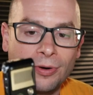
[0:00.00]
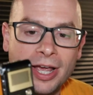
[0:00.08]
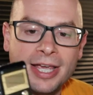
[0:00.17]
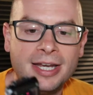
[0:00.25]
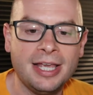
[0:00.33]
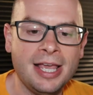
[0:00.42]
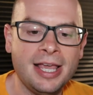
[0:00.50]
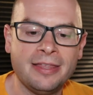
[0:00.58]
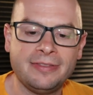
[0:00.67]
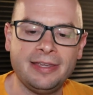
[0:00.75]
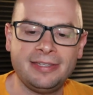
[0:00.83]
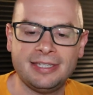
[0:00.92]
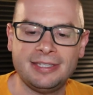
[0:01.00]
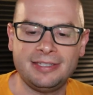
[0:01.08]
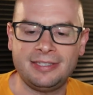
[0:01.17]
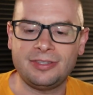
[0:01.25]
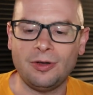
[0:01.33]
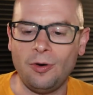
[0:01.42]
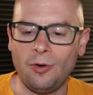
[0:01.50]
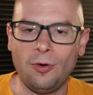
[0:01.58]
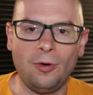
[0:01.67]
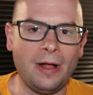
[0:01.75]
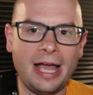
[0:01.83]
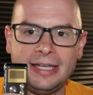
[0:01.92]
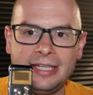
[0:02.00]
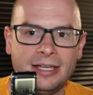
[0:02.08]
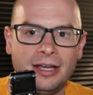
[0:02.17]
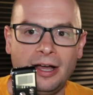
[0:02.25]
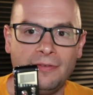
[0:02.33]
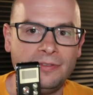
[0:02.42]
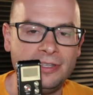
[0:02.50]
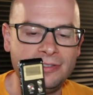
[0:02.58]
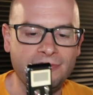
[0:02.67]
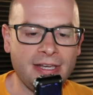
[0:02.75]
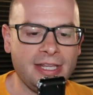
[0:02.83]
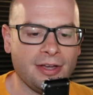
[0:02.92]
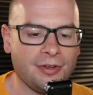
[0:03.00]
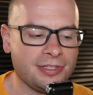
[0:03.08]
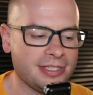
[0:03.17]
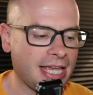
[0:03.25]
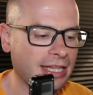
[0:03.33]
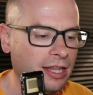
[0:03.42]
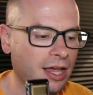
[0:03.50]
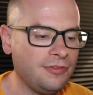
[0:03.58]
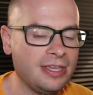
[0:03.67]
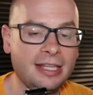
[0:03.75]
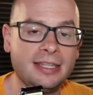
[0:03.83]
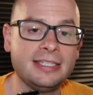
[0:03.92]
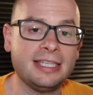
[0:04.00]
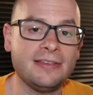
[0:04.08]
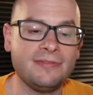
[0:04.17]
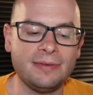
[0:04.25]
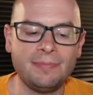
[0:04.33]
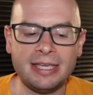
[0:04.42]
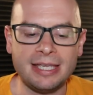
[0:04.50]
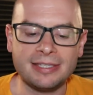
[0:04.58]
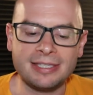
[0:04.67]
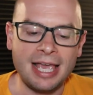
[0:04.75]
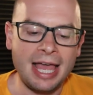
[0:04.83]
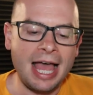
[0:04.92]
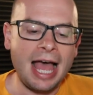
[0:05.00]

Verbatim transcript: right? This is the whole idea of these videos, is I love getting these EVPs.